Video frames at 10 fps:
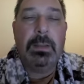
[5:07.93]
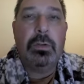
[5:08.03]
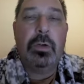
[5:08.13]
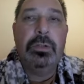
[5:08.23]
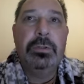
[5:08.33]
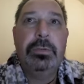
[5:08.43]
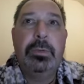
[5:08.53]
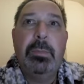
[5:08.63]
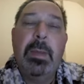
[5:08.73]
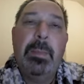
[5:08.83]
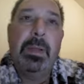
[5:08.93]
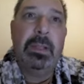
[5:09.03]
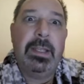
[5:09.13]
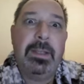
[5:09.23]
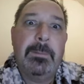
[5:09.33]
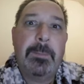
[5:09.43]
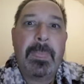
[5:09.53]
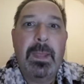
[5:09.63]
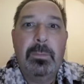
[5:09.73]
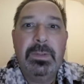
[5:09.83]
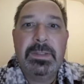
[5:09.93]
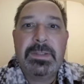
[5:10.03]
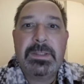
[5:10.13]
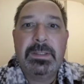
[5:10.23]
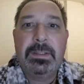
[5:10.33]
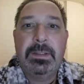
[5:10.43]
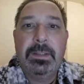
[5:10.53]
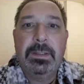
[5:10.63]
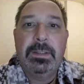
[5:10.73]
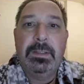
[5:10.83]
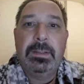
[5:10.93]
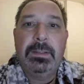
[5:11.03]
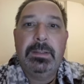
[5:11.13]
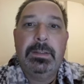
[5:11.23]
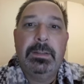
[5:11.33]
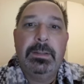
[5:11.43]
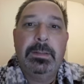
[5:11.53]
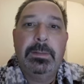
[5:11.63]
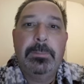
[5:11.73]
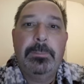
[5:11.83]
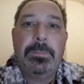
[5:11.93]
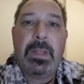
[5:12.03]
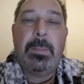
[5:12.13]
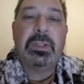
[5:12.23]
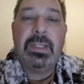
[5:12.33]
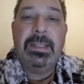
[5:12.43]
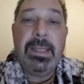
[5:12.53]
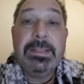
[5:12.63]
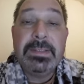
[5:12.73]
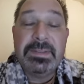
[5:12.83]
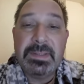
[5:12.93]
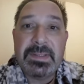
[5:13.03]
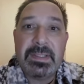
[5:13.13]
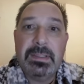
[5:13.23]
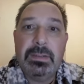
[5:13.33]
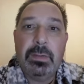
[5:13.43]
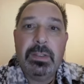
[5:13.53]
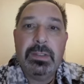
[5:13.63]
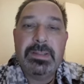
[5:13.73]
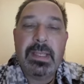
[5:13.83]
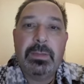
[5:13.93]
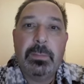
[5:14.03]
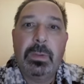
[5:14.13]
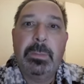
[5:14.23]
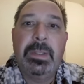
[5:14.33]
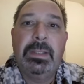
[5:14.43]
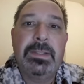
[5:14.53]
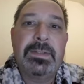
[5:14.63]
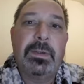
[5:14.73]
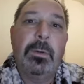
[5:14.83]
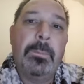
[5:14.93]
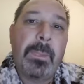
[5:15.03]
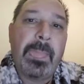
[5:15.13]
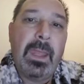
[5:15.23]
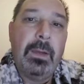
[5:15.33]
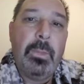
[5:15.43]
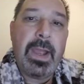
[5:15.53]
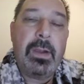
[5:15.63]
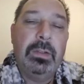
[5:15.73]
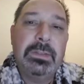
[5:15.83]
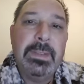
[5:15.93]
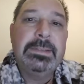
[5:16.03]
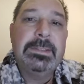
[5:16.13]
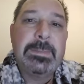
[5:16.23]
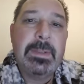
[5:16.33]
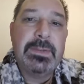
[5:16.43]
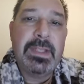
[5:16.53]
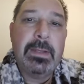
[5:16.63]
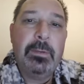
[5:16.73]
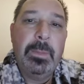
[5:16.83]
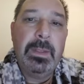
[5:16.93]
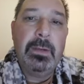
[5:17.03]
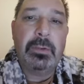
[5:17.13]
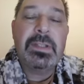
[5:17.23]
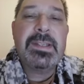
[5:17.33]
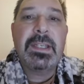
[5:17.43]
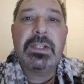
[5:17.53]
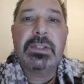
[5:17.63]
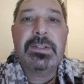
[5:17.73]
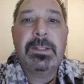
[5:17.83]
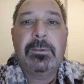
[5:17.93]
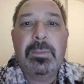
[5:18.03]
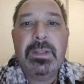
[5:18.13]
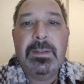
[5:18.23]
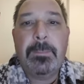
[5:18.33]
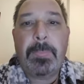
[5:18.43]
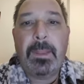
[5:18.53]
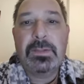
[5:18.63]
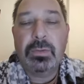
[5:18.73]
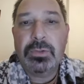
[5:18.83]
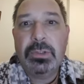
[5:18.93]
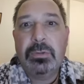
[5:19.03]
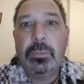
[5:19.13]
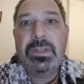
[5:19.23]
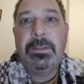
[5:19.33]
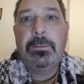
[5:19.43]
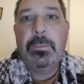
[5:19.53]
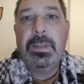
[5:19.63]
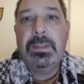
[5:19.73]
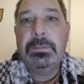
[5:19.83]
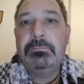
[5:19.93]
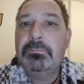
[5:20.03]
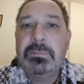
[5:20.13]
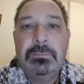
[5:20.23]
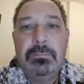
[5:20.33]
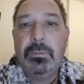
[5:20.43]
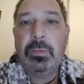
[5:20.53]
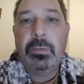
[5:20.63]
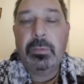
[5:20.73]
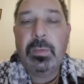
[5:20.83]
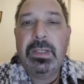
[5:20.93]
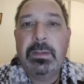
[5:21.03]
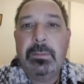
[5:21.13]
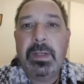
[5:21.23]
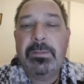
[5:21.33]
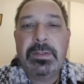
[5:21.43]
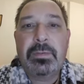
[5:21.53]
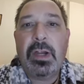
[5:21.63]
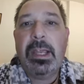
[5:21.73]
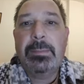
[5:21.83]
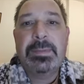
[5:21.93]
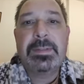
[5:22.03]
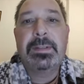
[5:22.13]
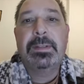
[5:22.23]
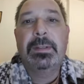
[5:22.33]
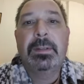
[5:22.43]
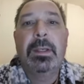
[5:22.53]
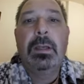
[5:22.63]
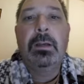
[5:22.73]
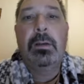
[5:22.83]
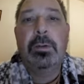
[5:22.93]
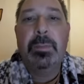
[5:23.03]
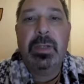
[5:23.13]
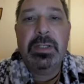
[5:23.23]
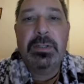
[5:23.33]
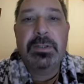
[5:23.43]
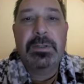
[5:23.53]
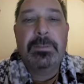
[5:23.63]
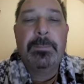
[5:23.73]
call you to remember, like, when there's about entities inside the world building. So why I call them entities? Because they could be organizations, it could be social groups, it could be, you know, whatever, tribes, corporations.